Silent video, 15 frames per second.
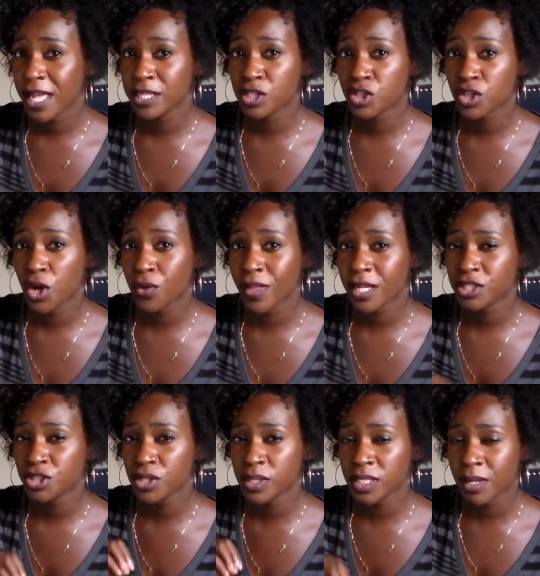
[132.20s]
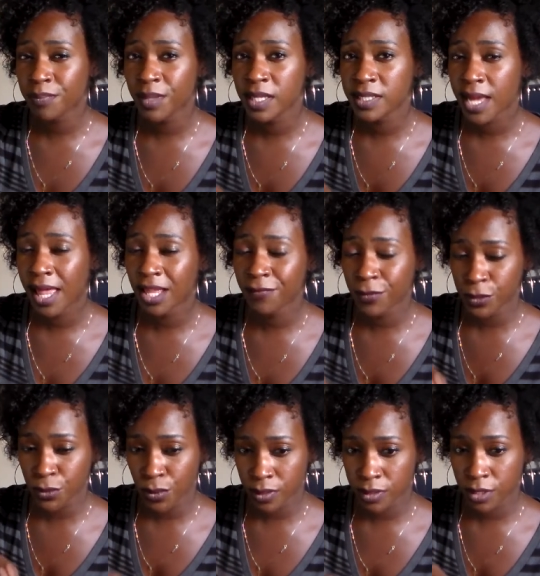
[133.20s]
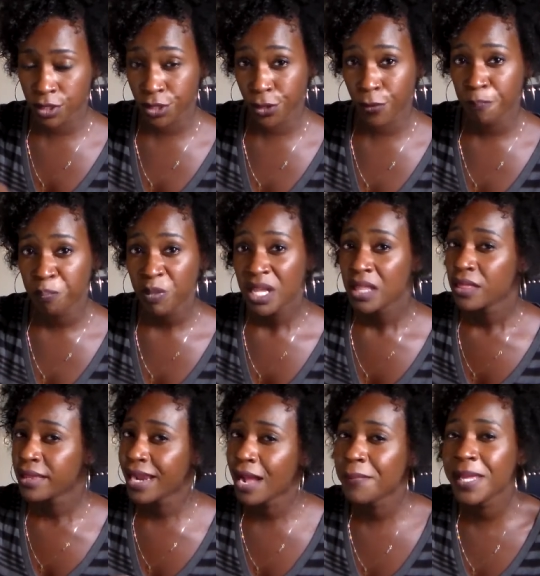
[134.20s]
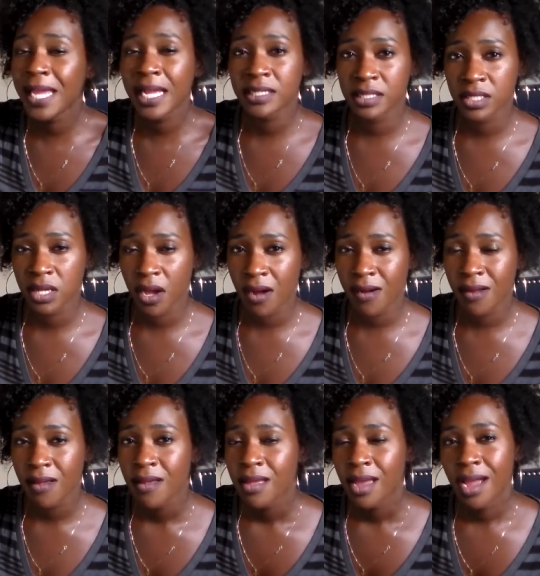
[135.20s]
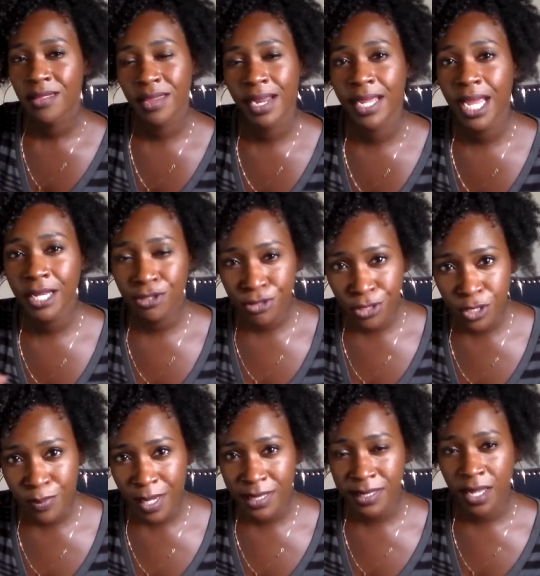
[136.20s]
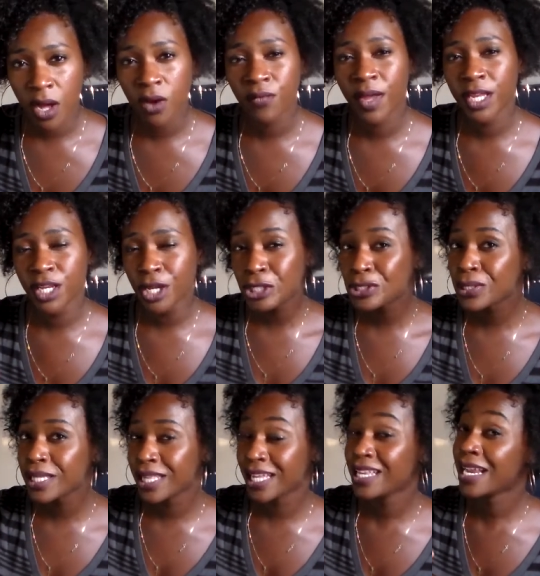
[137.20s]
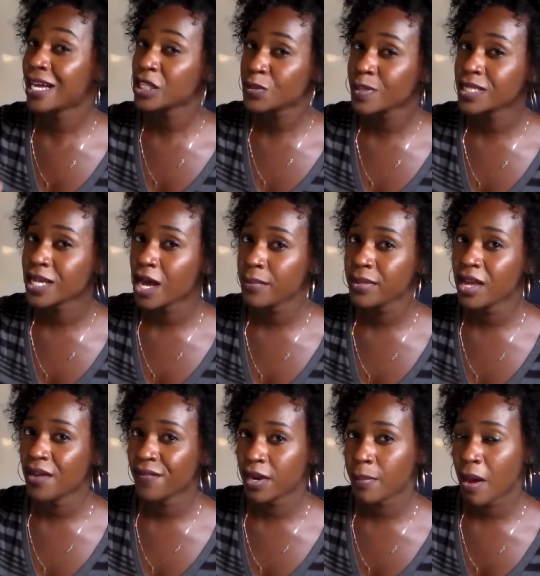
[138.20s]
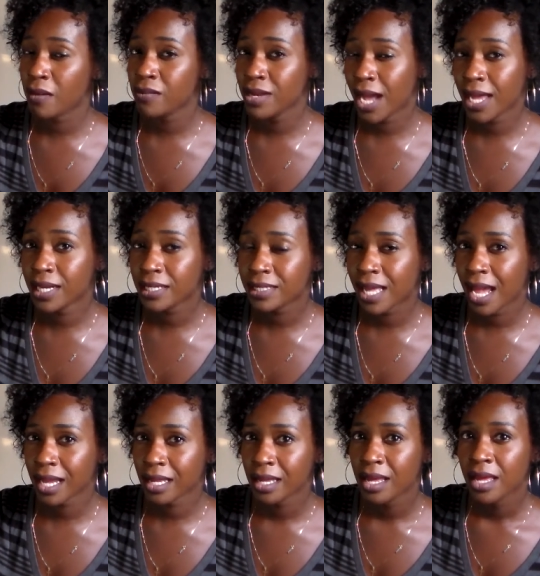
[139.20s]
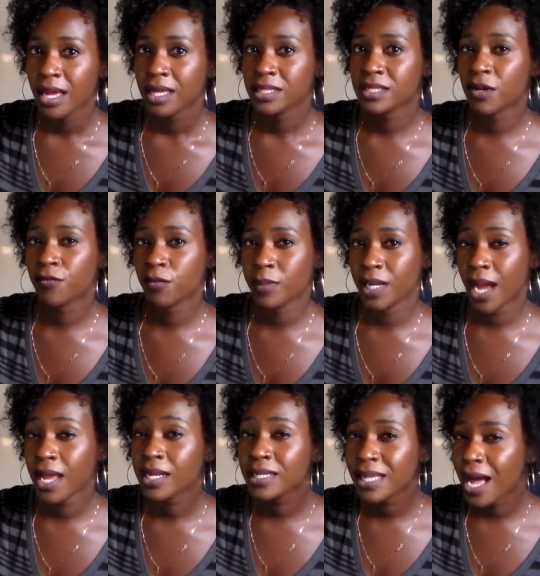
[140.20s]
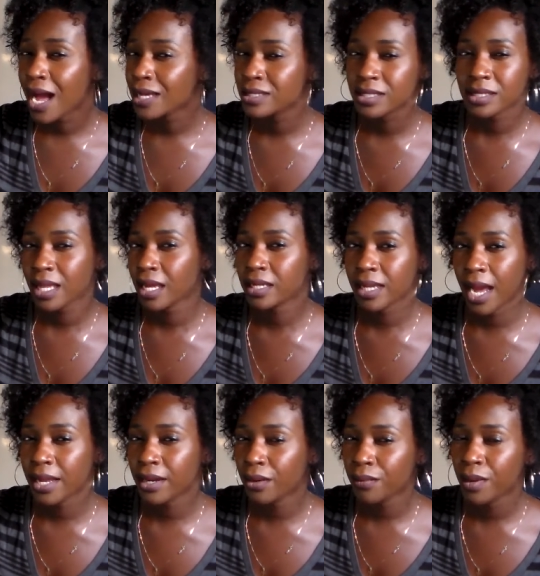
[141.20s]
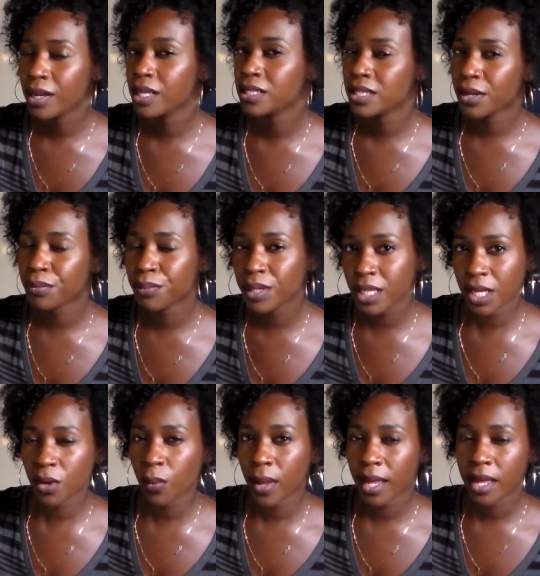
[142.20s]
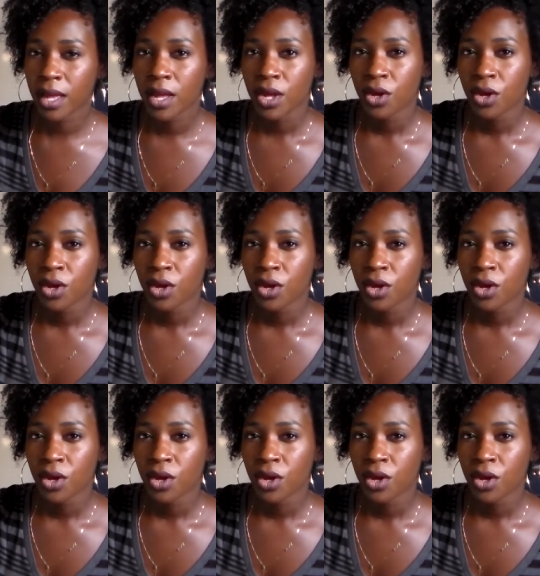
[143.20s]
and so that's just something silent for students to do. Then I begin to talk, and then I introduce myself, and usually the announcements cut me off at about 9 o'clock, and so from 9 o'clock to like 9.01, they're really quick,